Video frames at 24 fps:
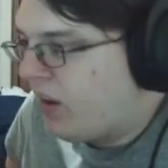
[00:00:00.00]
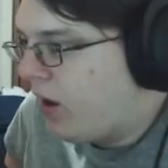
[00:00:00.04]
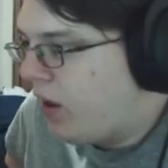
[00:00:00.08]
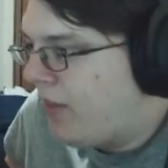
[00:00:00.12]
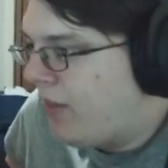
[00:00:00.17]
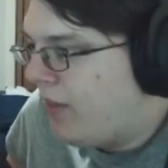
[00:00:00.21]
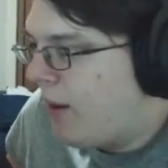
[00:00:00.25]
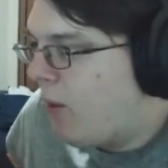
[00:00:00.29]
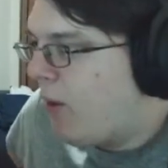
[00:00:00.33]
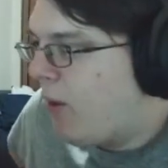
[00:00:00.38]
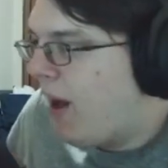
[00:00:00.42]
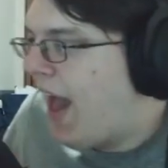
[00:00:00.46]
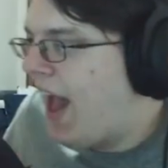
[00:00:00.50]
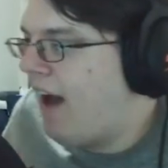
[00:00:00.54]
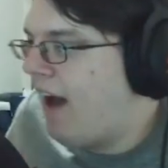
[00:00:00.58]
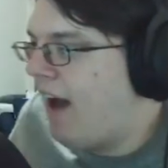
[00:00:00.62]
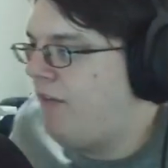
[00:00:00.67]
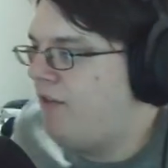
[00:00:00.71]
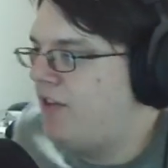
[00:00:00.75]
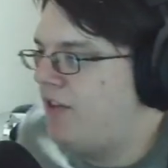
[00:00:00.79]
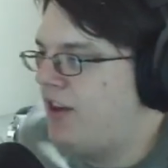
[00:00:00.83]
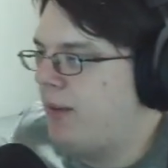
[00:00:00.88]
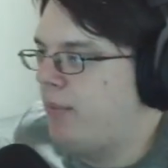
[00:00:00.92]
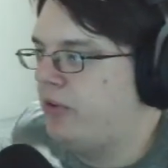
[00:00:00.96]
They will
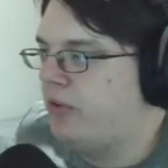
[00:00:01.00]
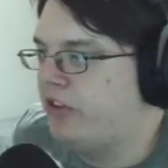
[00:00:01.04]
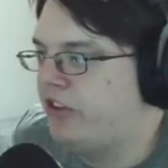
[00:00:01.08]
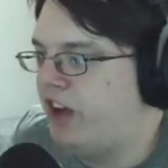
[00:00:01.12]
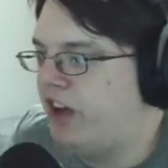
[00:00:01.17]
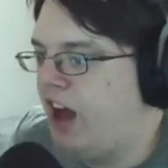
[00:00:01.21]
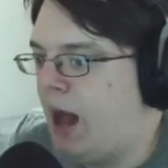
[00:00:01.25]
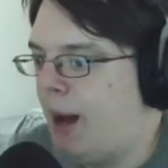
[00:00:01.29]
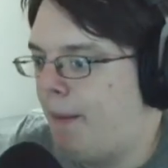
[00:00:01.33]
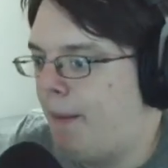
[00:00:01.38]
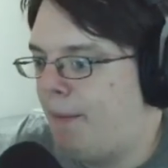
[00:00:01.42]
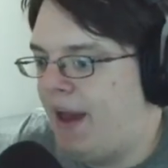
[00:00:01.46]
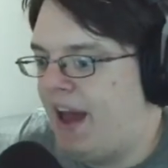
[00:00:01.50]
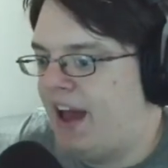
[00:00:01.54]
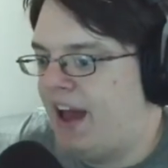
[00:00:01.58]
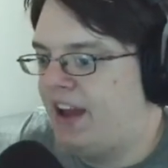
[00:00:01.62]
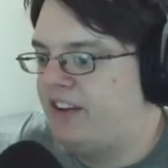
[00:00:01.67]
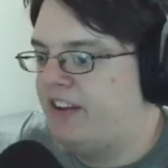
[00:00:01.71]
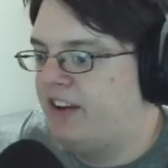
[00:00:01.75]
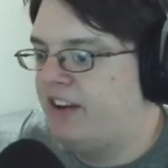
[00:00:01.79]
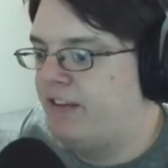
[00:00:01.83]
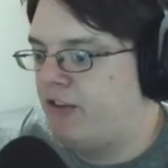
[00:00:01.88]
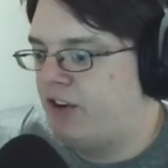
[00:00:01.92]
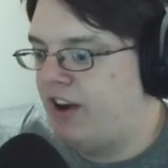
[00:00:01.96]
have them stop at
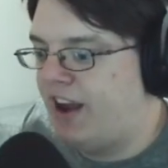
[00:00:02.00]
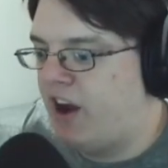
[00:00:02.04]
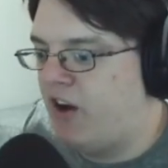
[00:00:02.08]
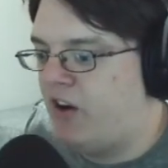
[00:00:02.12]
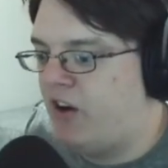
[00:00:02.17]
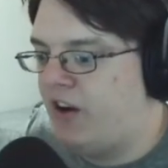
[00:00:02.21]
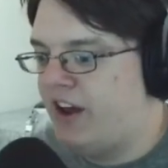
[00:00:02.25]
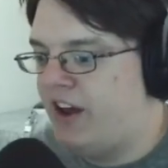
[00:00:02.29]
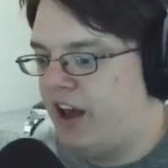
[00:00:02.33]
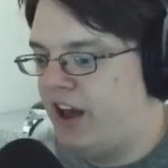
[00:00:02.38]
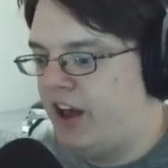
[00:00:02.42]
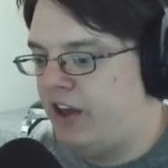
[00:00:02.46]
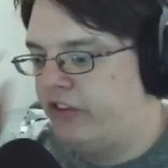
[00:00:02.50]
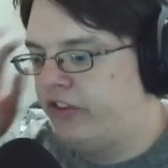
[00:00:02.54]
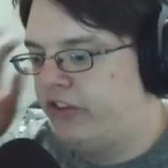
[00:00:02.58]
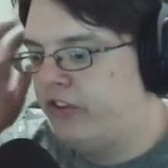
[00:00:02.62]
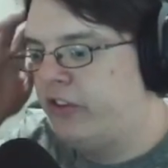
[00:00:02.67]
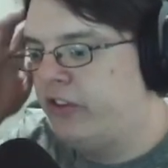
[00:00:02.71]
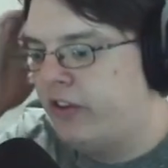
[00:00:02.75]
different areas